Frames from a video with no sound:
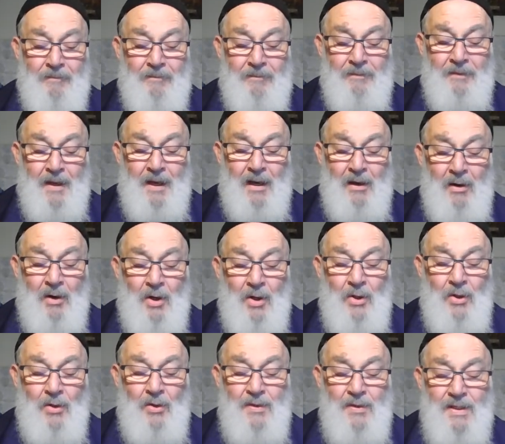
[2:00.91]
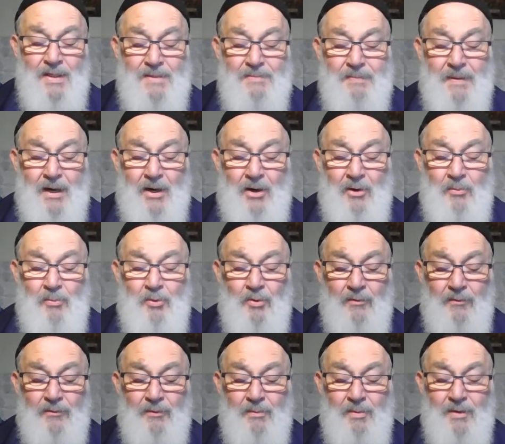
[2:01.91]
Now learn this
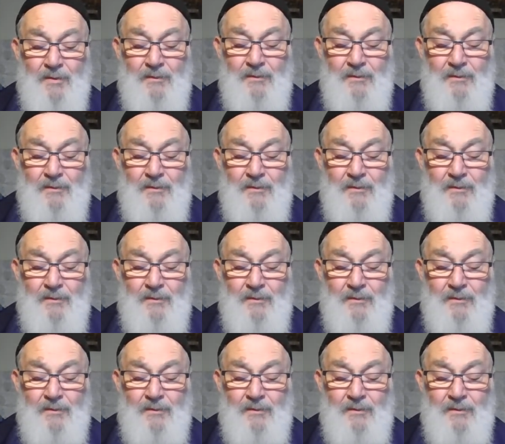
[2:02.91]
parable from the